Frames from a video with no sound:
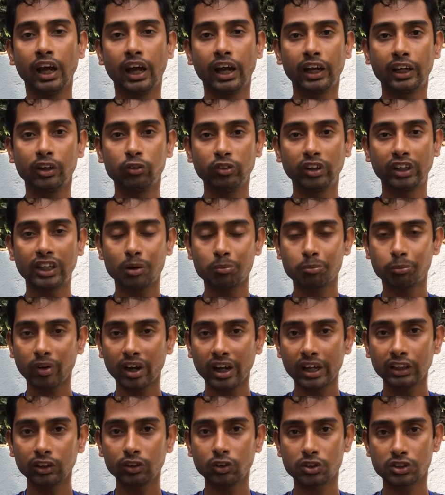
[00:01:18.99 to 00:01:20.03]
and we
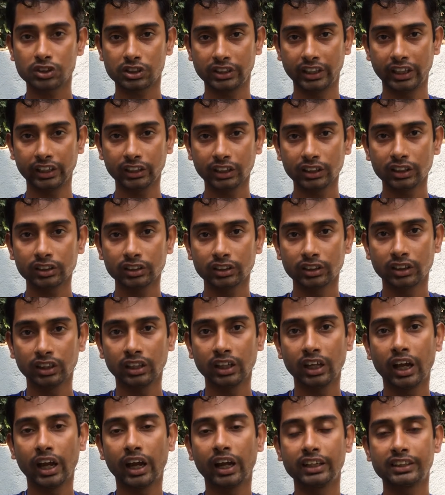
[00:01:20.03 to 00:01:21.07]
compile those data
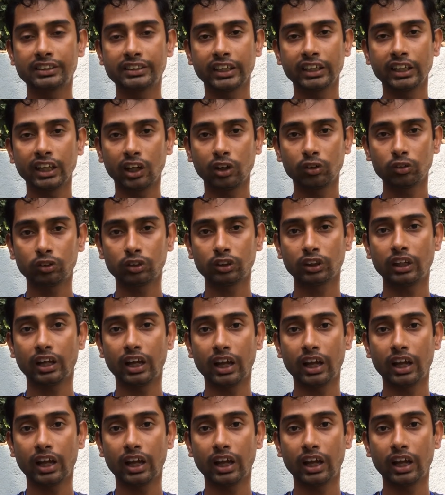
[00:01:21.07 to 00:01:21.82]
and send out